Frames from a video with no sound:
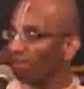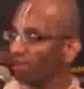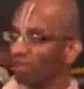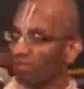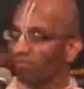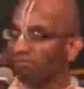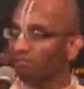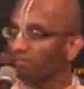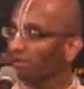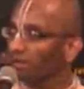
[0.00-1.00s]
if
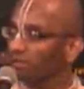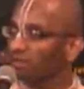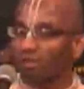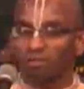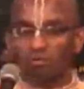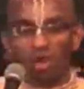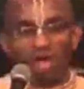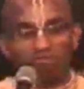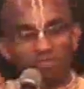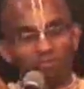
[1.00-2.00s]
say you
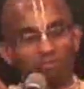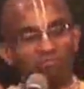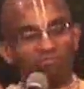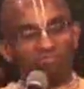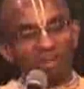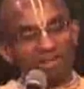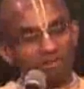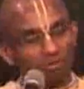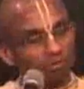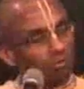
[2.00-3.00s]
have some friend
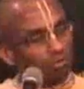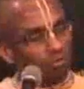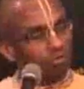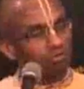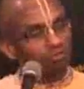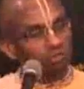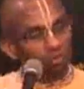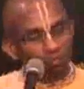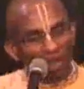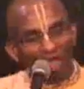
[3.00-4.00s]
who gives you
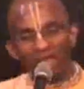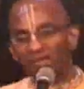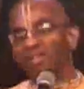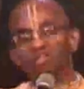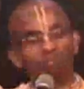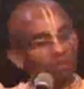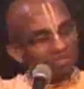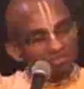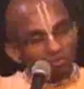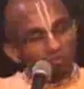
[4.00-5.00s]
a very
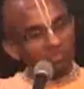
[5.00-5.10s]
expensive